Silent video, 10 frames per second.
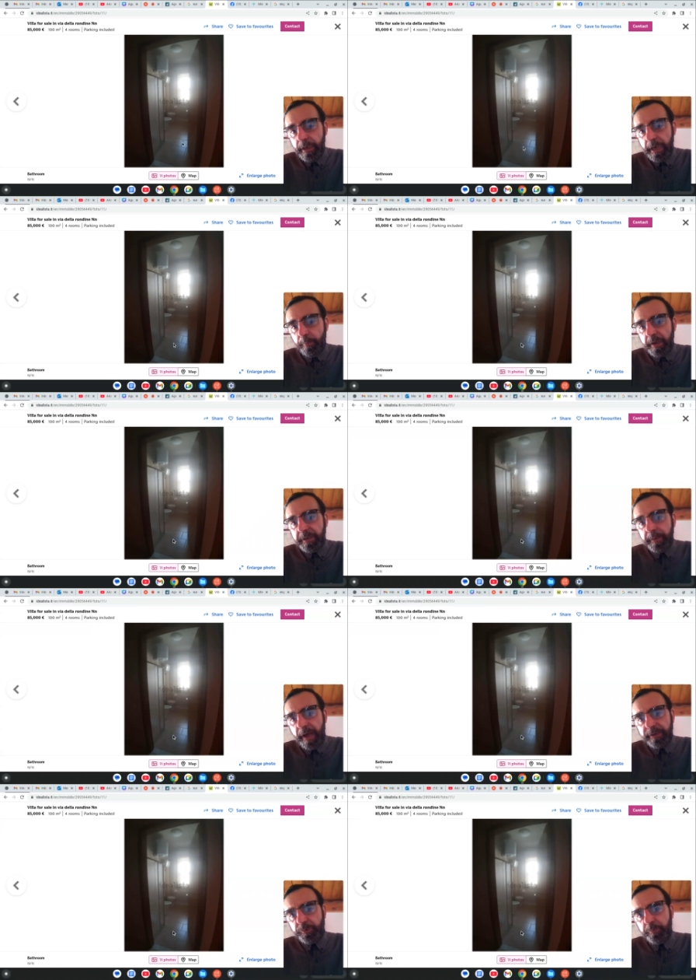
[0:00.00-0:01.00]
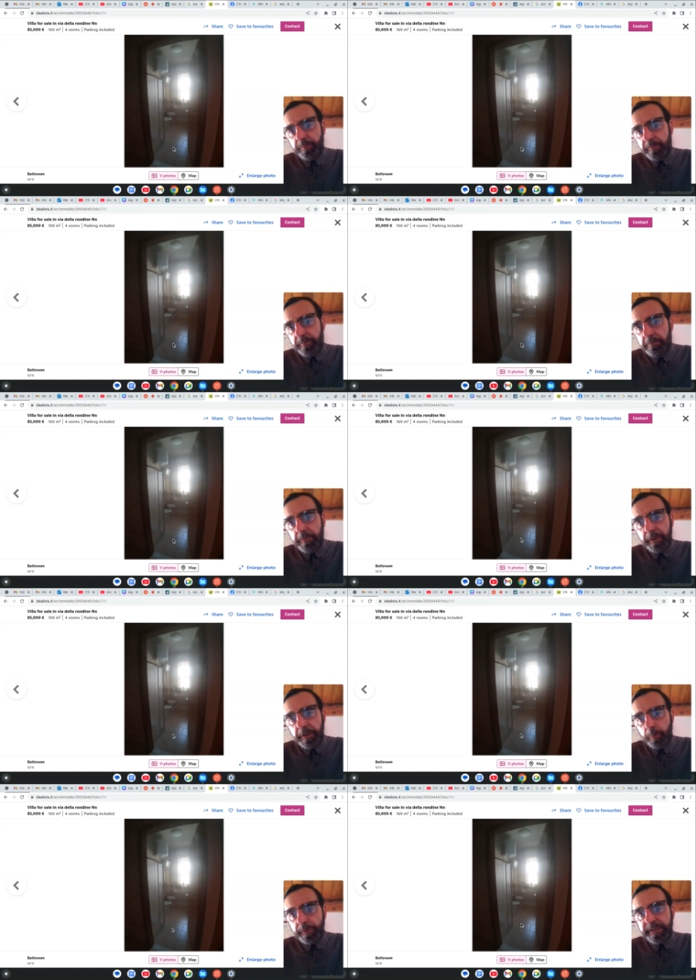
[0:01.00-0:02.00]
Anyway, the bathroom
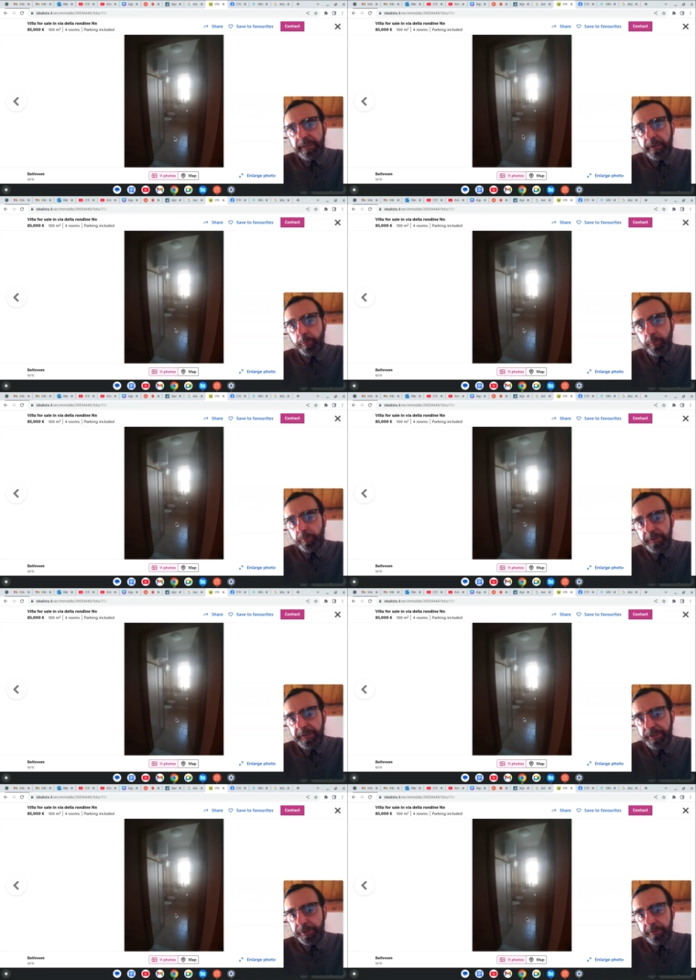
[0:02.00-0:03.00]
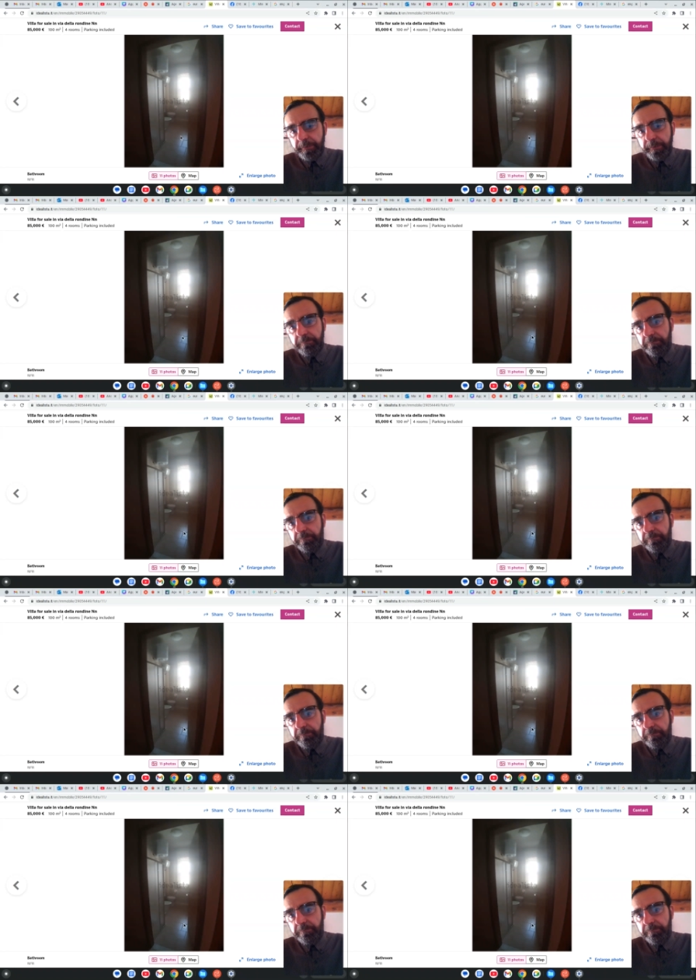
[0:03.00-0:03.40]
looks in a good condition.